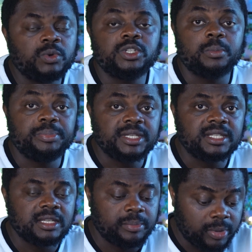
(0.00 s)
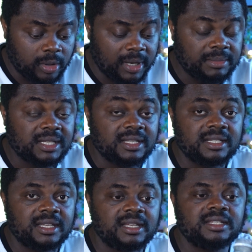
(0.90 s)
uh, with your PC. Problems in
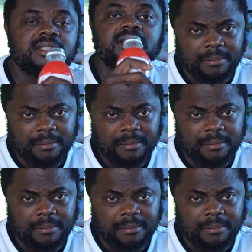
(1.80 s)
this case